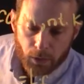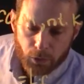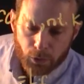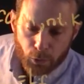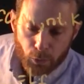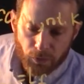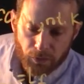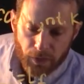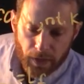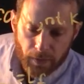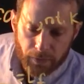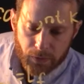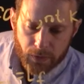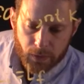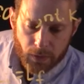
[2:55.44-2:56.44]

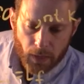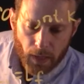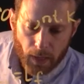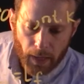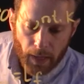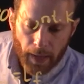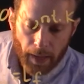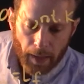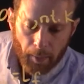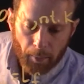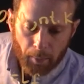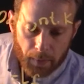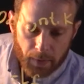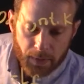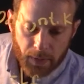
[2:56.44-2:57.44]
2/5
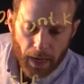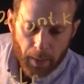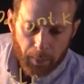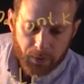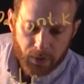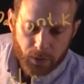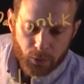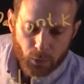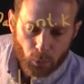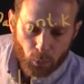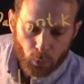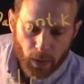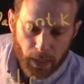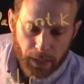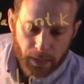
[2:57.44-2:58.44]
m times its
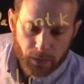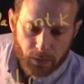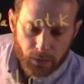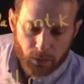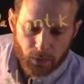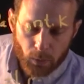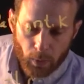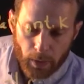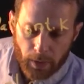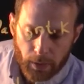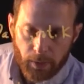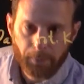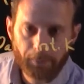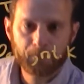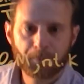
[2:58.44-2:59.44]
radius squared.
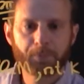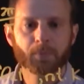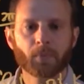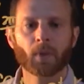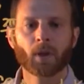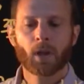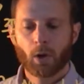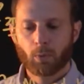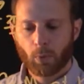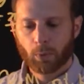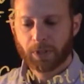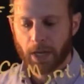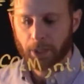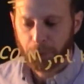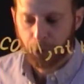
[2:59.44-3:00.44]

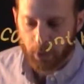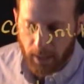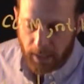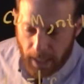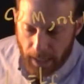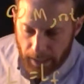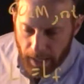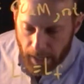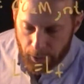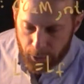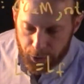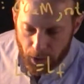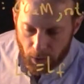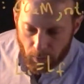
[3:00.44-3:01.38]
Rotational kinetic energy, I'll